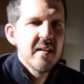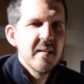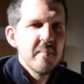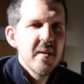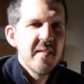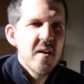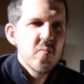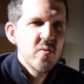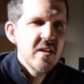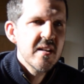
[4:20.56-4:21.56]
and
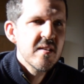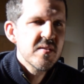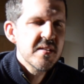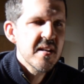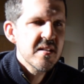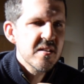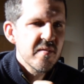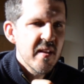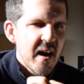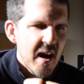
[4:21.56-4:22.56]
that really gives a sense
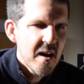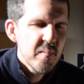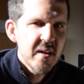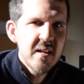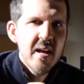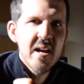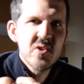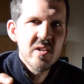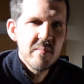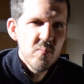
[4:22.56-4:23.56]
of the harmony
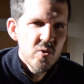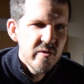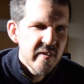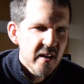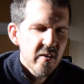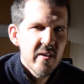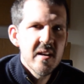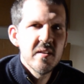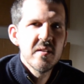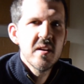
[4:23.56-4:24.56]
actually moving
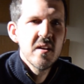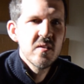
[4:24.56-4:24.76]
around